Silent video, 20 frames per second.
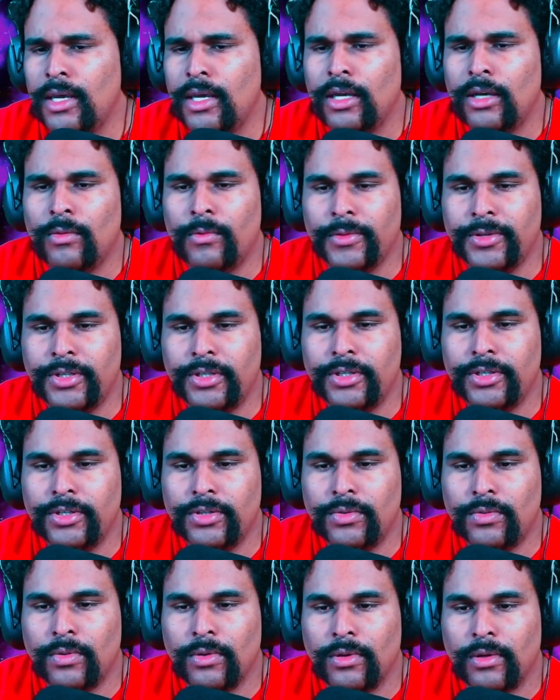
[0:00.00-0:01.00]
When you
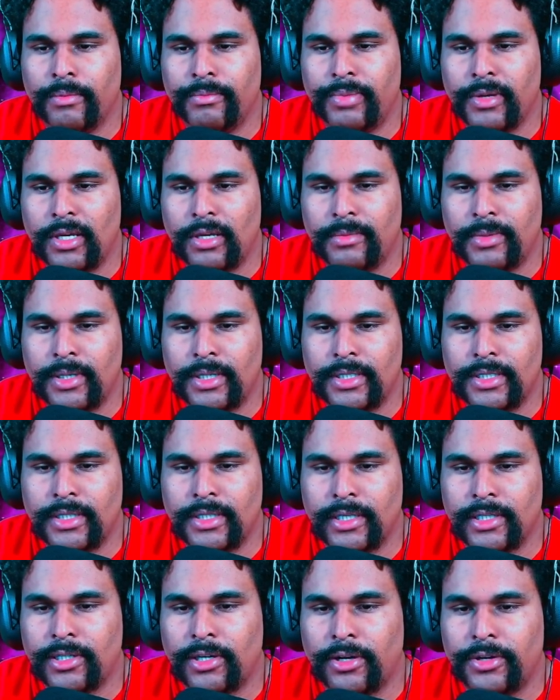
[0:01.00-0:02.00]
were a baby, did they
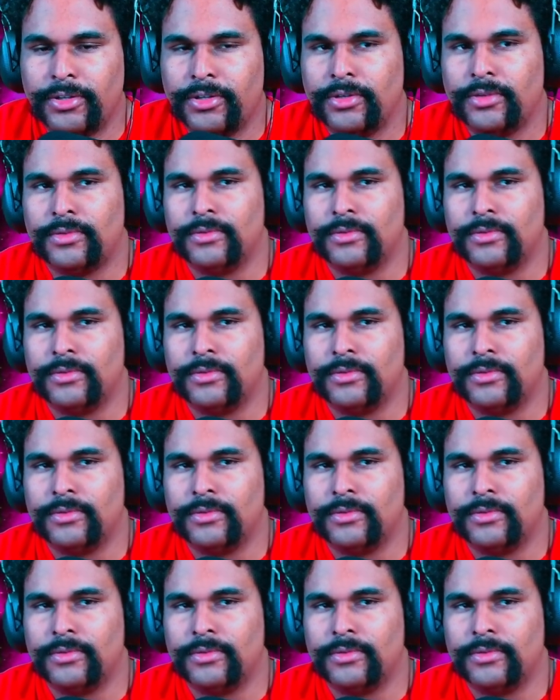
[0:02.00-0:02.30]
call you